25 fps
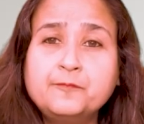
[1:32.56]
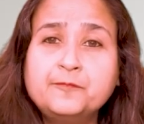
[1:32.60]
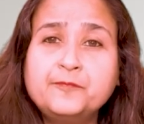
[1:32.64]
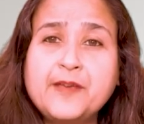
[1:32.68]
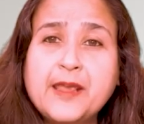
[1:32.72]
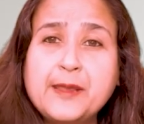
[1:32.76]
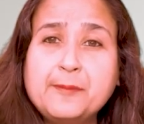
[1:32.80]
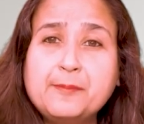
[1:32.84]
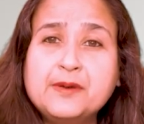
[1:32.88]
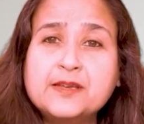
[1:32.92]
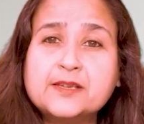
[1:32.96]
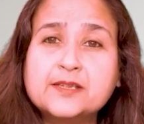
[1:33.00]

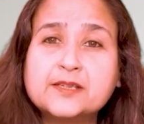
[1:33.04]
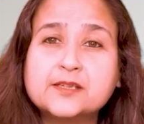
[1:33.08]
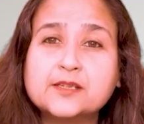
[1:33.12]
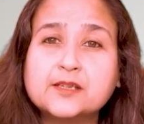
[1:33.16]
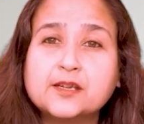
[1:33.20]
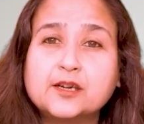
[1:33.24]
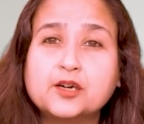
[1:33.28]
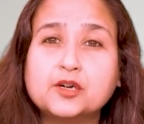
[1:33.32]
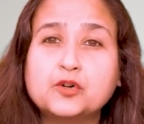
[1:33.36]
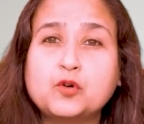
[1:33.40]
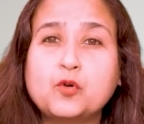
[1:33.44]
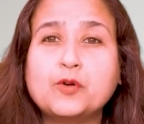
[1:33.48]
famous
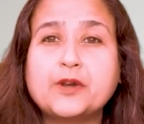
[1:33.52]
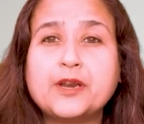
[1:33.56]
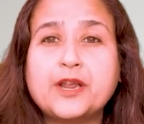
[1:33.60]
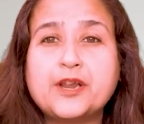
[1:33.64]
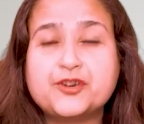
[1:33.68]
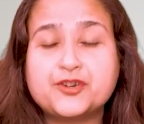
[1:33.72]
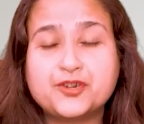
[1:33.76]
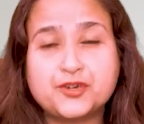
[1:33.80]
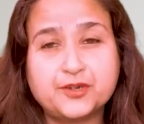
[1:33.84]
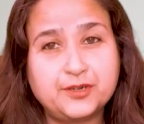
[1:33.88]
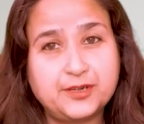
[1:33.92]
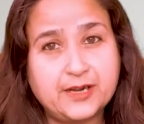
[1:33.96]

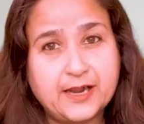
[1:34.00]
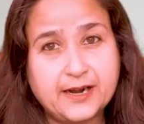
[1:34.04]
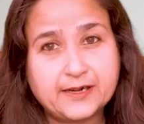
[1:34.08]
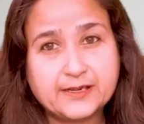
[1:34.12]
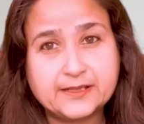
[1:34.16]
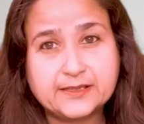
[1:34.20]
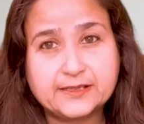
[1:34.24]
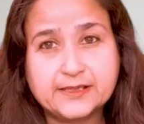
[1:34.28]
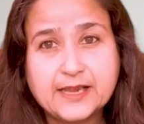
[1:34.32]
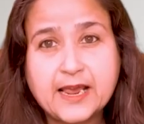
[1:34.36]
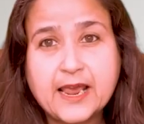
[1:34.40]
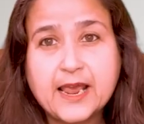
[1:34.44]
quotation that
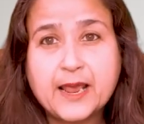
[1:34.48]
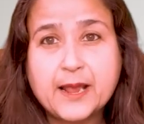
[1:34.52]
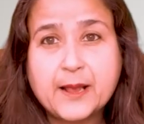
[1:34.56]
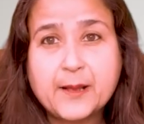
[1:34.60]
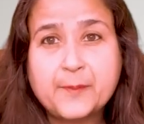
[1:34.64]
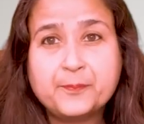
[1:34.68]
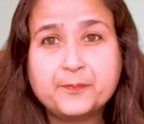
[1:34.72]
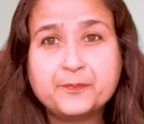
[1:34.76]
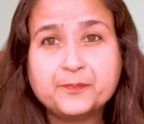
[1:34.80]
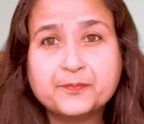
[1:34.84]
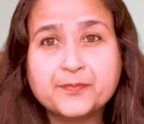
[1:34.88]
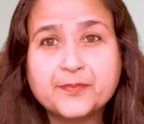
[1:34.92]
is
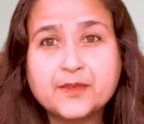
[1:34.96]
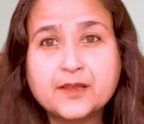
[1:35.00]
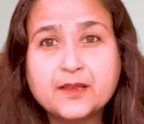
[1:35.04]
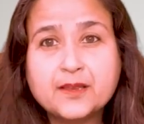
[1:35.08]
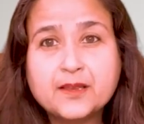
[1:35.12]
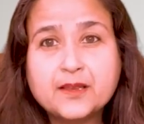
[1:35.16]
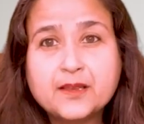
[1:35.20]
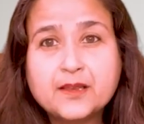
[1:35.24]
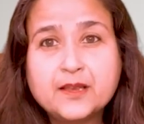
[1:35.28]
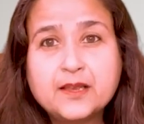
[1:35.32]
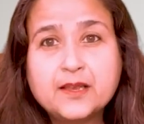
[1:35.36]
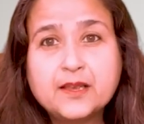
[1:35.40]
there
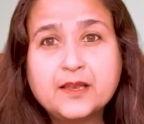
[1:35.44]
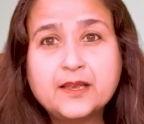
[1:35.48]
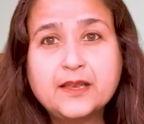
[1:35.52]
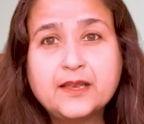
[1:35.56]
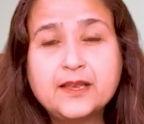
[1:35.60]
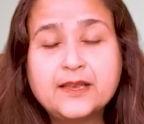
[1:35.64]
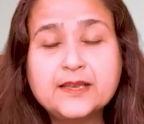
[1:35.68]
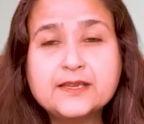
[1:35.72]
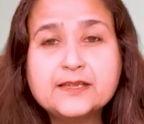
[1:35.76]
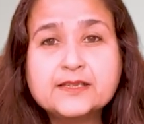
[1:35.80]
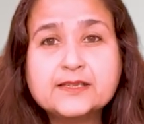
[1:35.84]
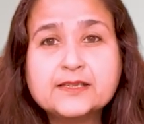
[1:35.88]

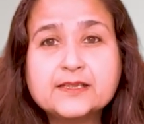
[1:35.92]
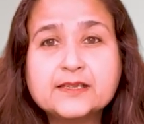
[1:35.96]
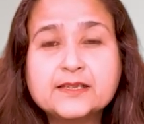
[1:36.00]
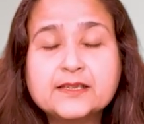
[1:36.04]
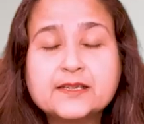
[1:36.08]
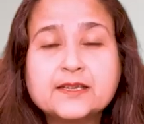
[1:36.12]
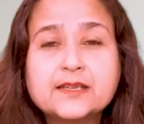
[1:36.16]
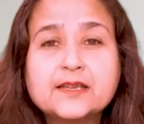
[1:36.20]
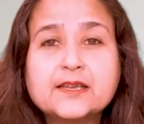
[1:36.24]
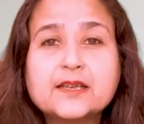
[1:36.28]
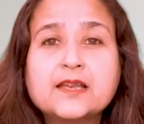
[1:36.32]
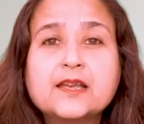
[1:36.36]
is
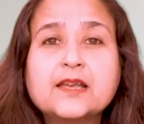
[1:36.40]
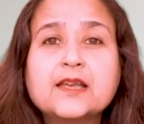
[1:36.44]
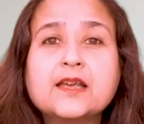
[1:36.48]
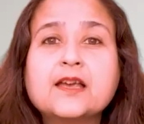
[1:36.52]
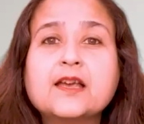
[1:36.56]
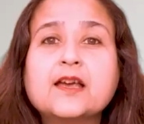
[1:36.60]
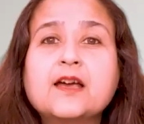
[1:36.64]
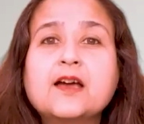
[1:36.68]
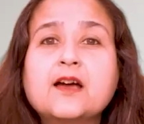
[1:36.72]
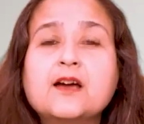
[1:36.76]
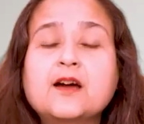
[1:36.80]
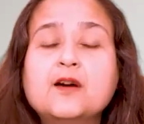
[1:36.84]

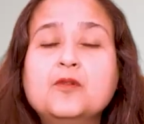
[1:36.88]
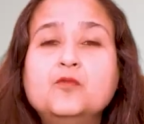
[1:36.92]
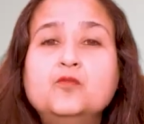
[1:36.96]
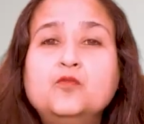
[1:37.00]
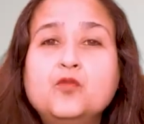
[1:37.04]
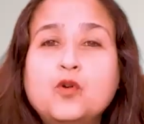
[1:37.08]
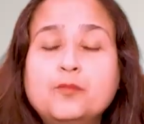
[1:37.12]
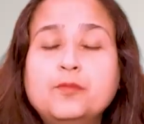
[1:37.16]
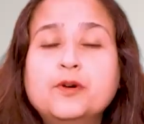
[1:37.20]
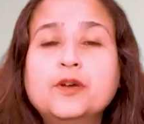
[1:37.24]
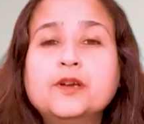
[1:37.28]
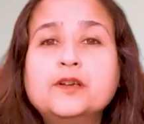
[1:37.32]

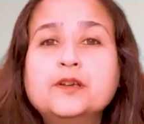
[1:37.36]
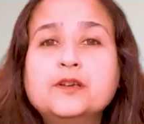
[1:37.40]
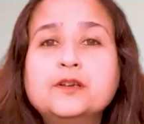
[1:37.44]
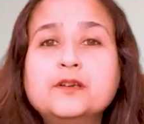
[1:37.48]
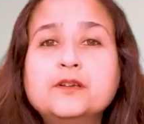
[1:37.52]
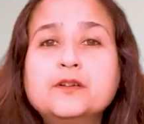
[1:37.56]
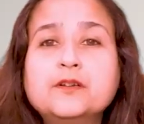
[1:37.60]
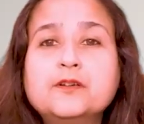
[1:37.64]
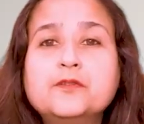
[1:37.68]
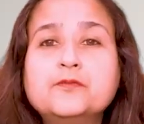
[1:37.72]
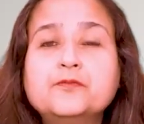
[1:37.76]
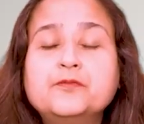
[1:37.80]
woman
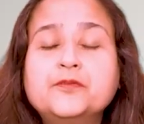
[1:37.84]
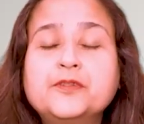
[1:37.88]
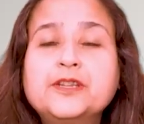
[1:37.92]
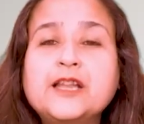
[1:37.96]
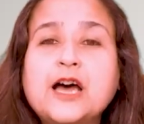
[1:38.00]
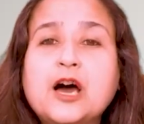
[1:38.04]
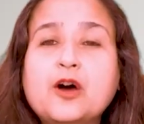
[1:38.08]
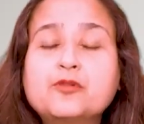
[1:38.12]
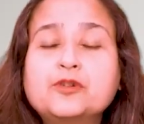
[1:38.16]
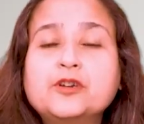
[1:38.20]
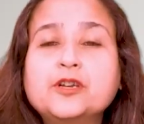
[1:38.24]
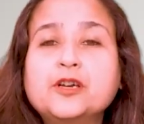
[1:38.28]

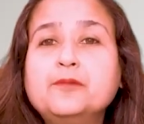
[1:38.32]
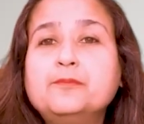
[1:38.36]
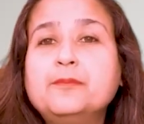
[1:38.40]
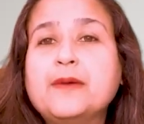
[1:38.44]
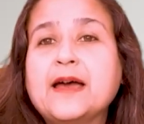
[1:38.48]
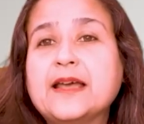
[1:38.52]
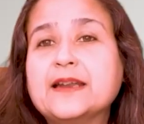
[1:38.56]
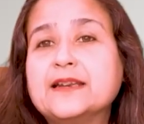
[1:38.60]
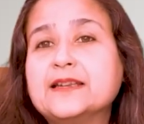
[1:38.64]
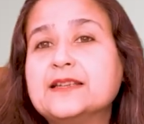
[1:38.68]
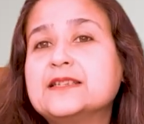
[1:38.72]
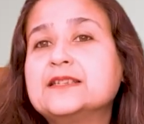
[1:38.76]
without her
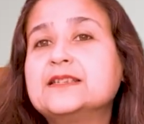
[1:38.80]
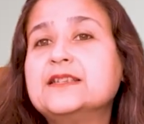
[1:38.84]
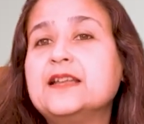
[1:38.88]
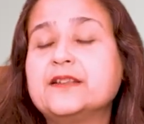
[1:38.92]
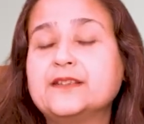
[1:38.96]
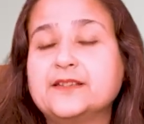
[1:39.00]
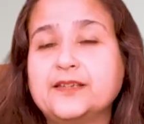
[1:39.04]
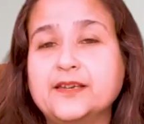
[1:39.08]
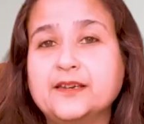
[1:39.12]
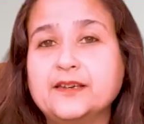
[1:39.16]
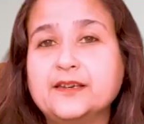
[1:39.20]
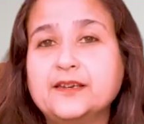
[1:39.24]
man is
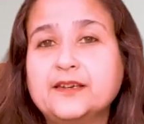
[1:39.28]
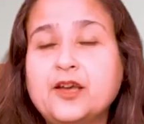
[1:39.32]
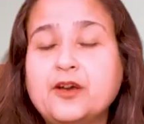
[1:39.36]
nothing.